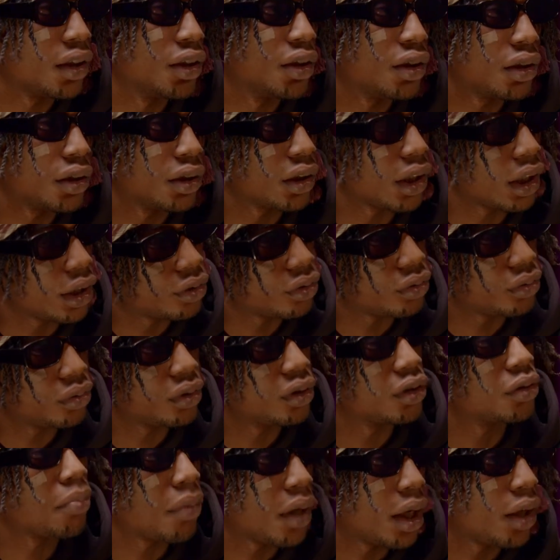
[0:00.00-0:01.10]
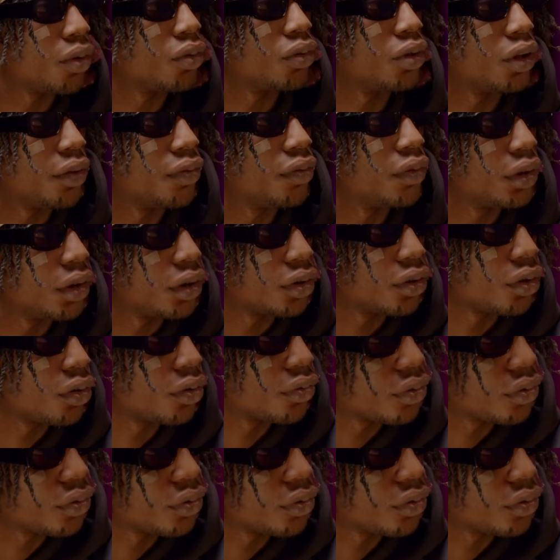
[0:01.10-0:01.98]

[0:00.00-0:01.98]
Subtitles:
the things I do, is my own definition